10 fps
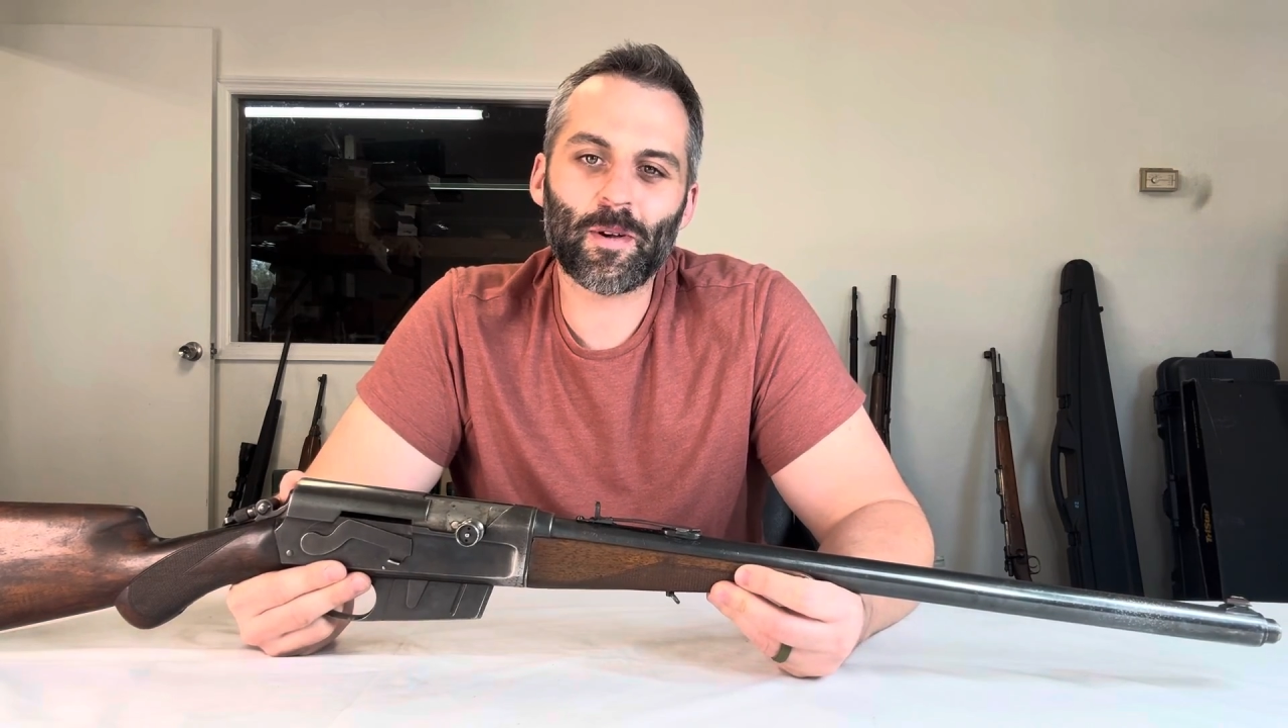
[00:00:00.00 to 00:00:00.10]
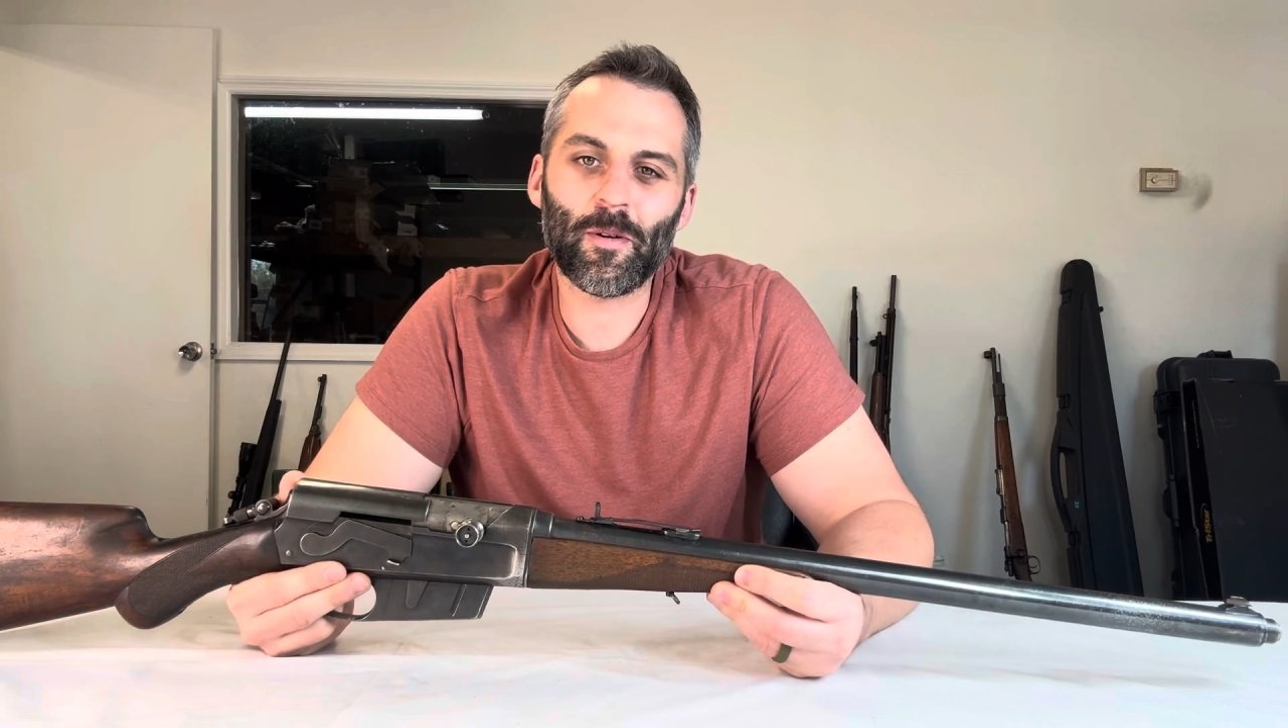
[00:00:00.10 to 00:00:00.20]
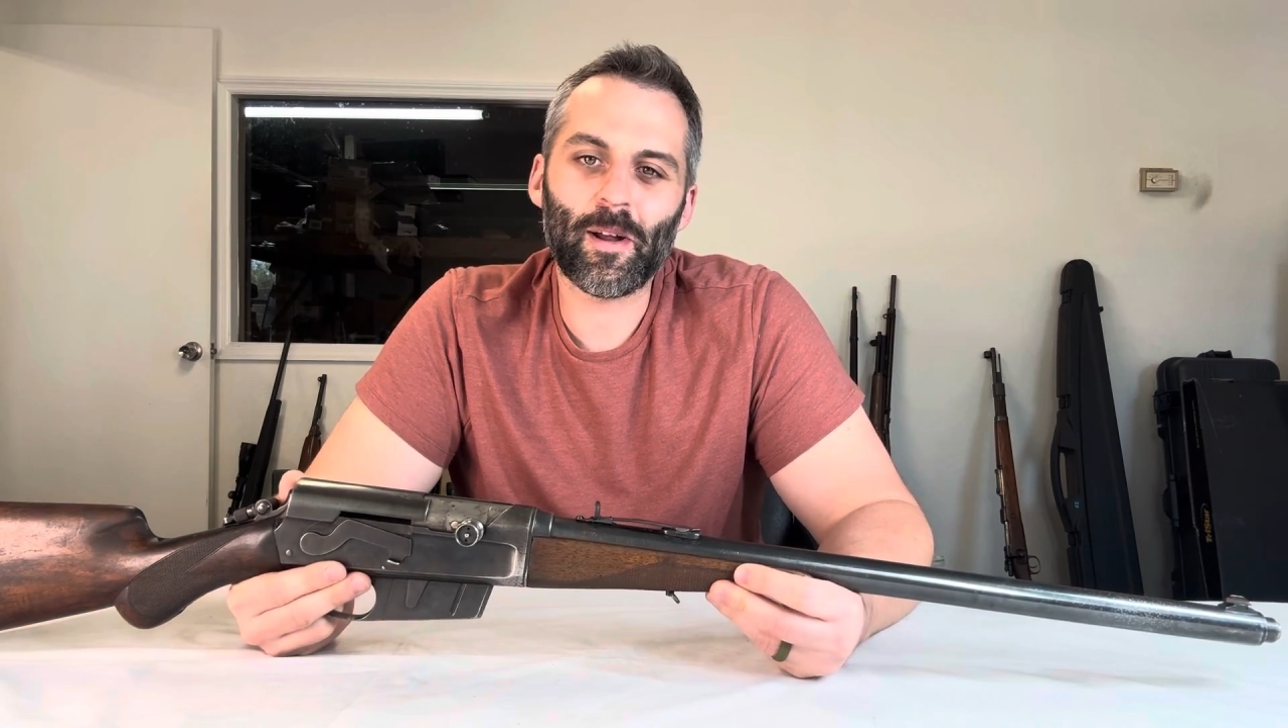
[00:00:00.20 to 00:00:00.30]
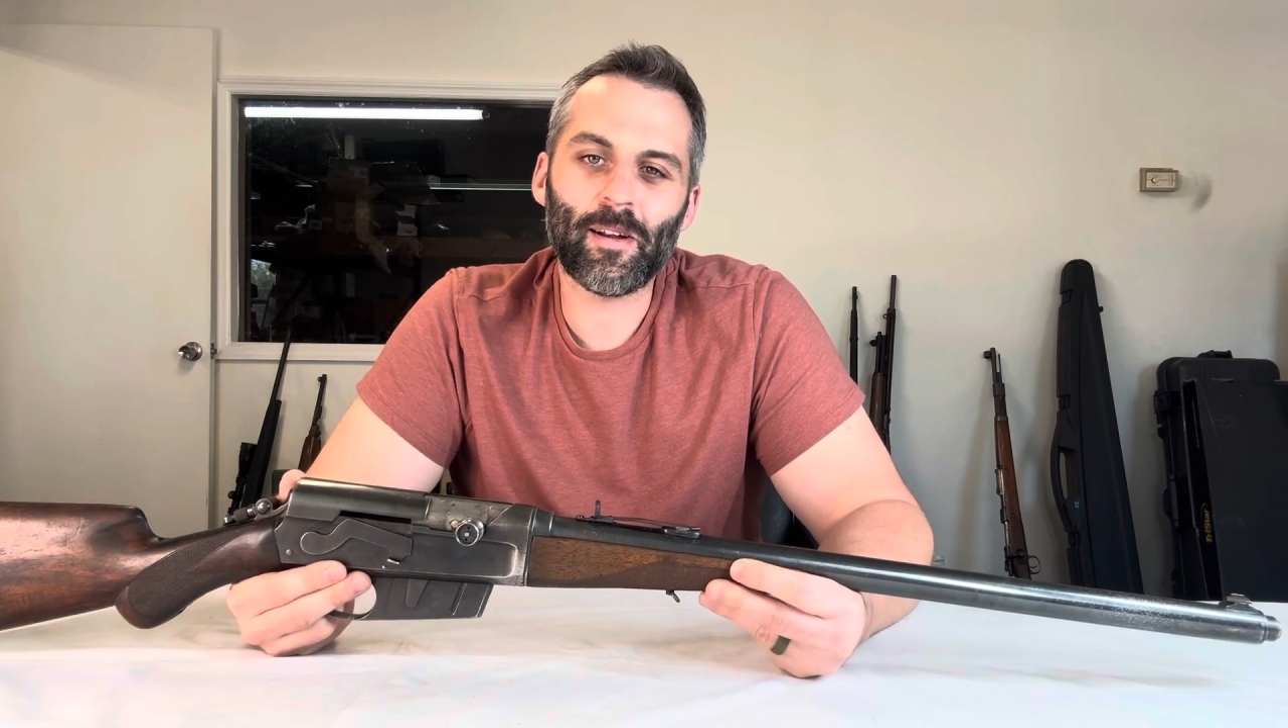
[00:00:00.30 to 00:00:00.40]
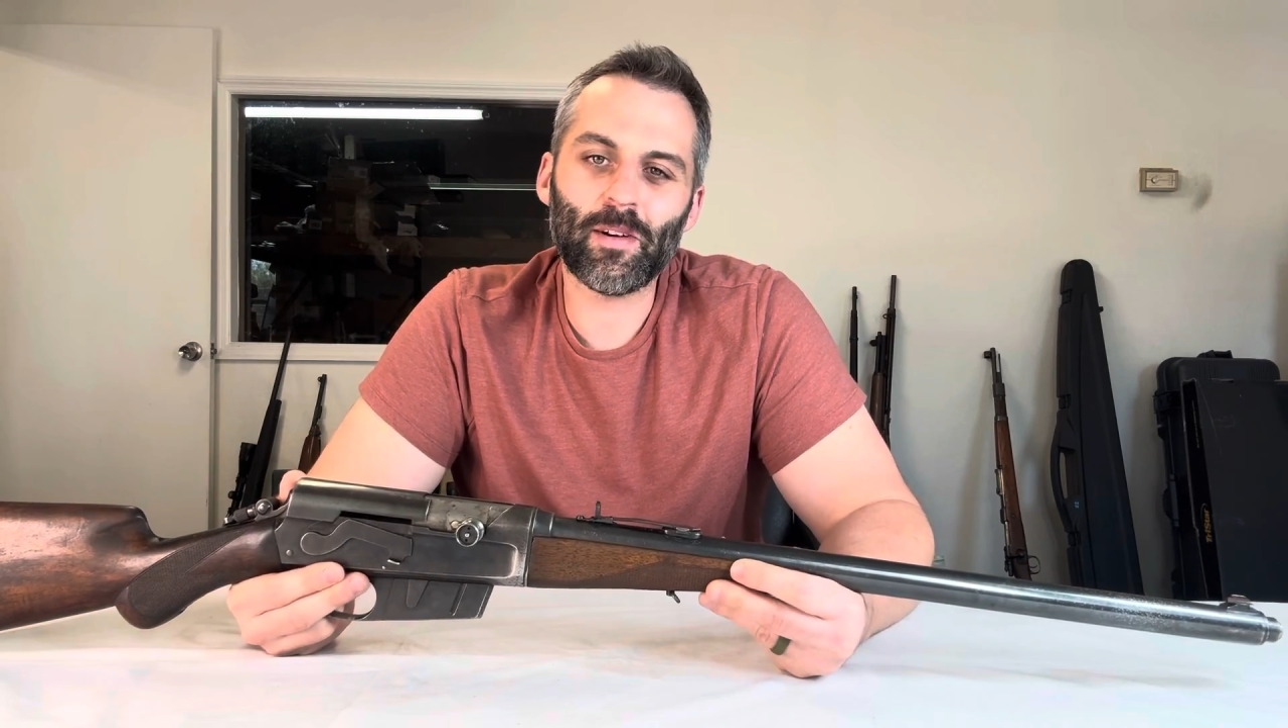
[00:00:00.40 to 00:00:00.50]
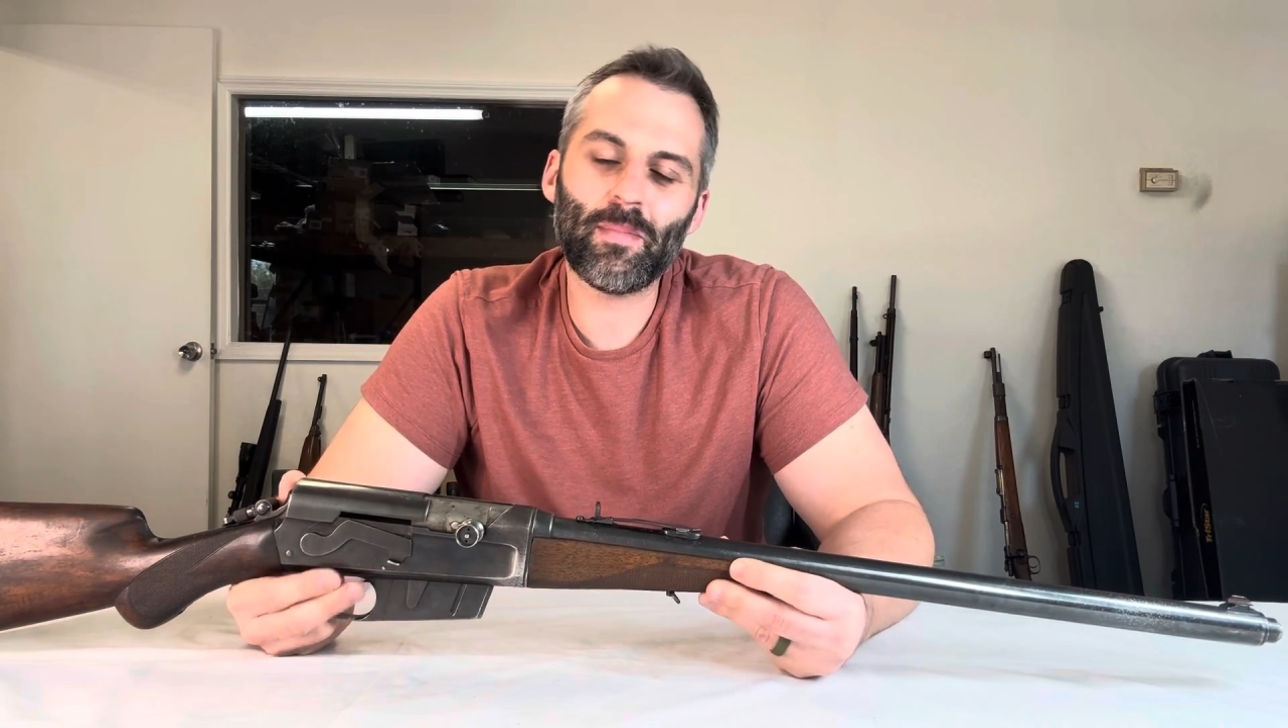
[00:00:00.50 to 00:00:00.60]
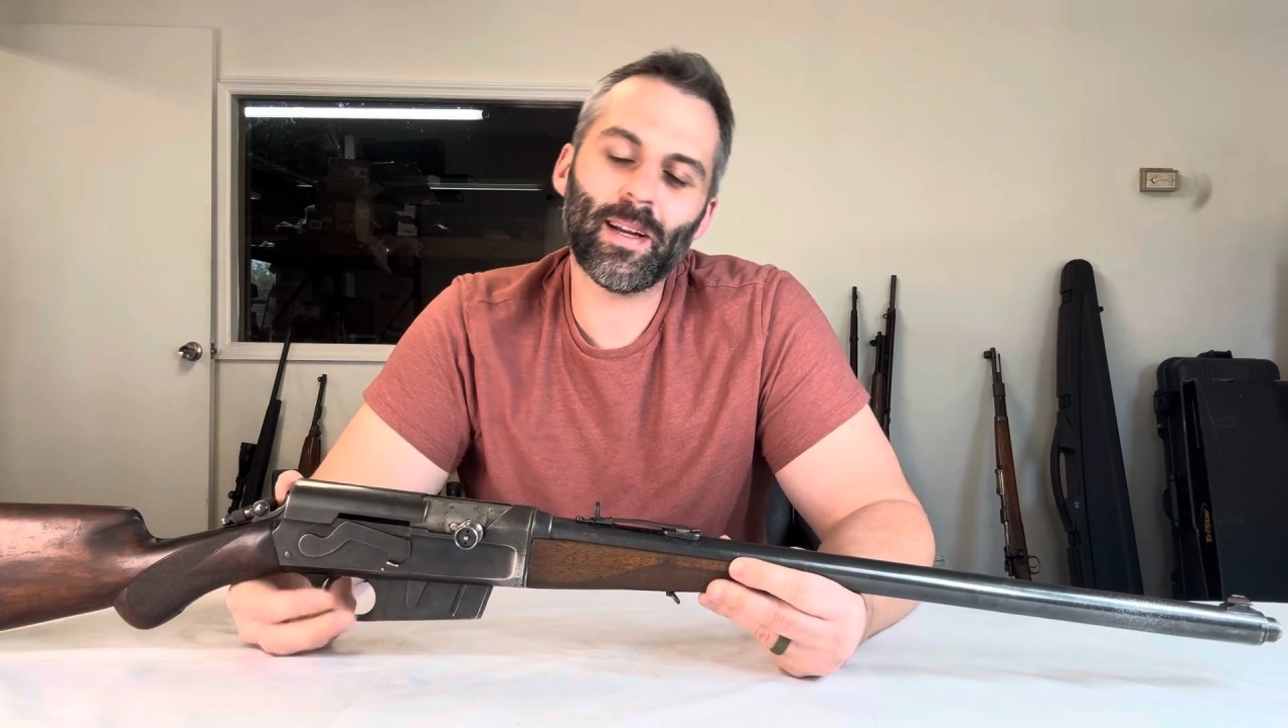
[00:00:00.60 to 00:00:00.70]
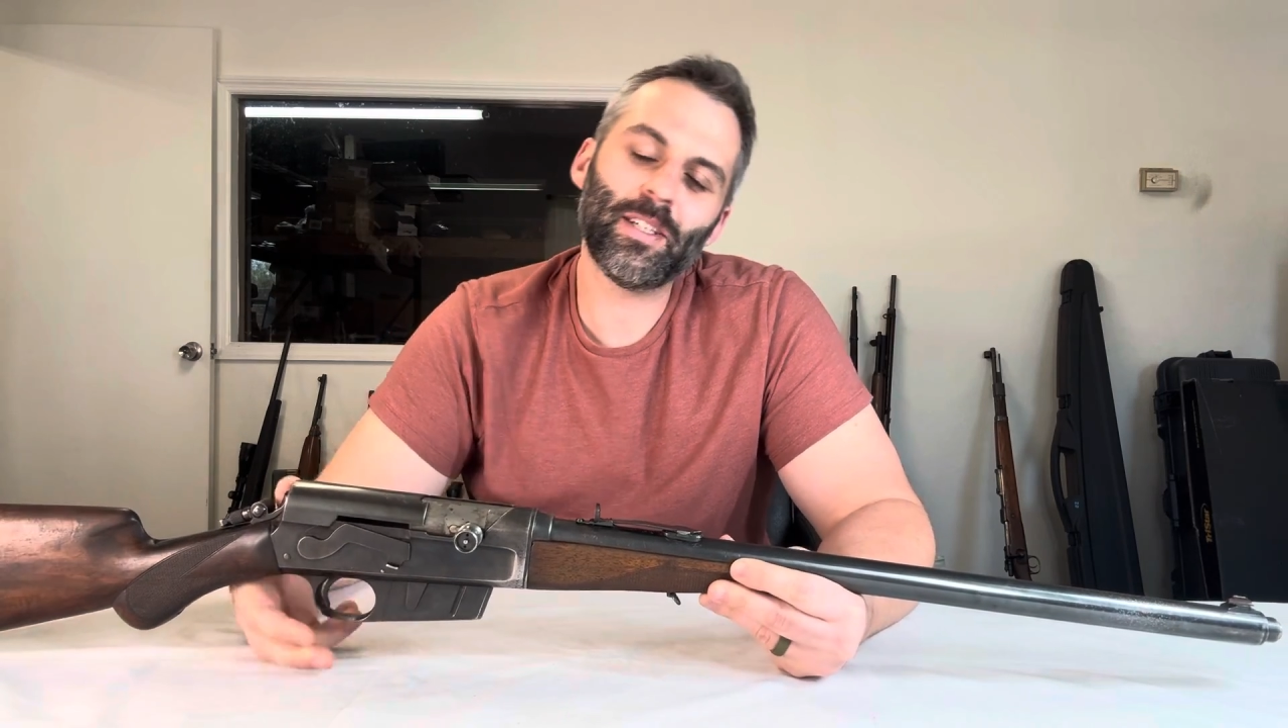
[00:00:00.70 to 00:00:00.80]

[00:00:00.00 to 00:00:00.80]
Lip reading: going on everybody?